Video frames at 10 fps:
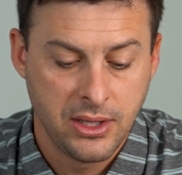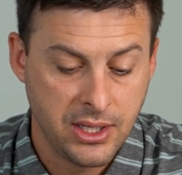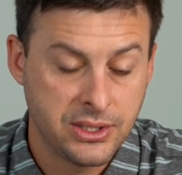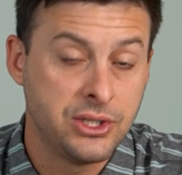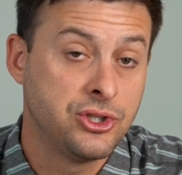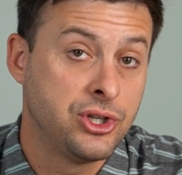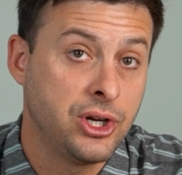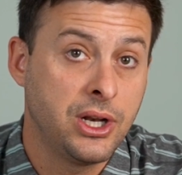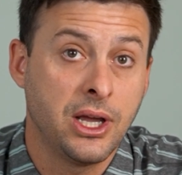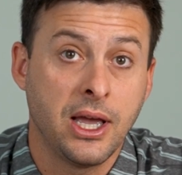This is a
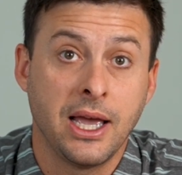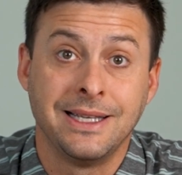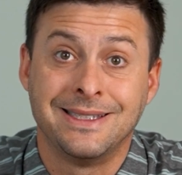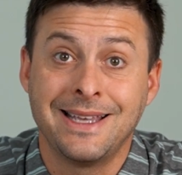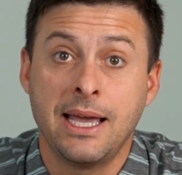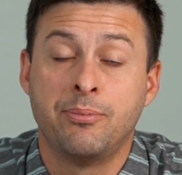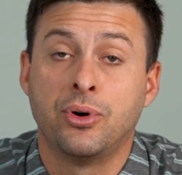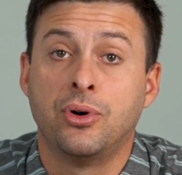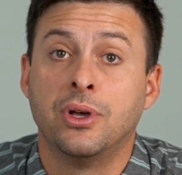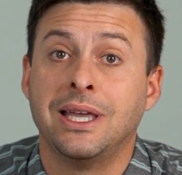good
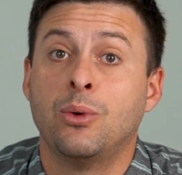example